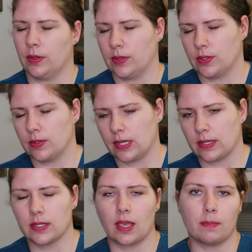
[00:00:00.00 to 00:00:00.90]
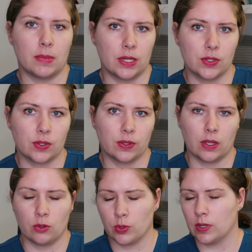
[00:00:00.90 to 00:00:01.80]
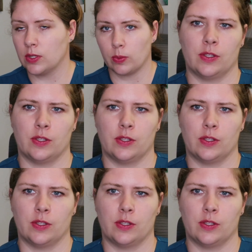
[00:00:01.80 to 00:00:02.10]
They'll also tend to get meniscal injuries.